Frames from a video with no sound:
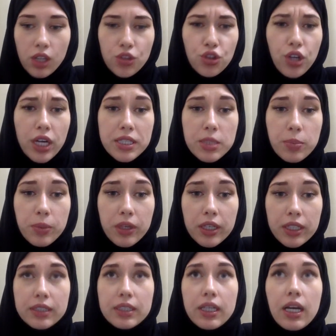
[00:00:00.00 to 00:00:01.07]

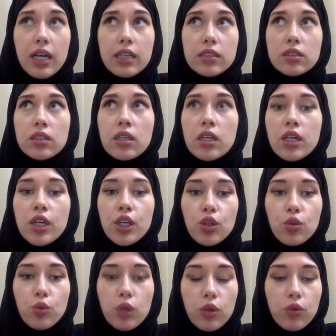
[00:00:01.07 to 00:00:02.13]
transparent, and
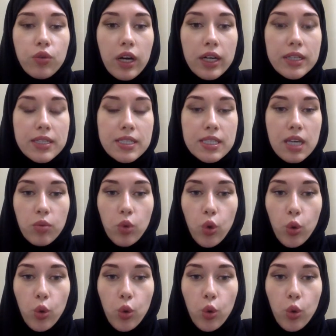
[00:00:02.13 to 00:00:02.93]
you will find some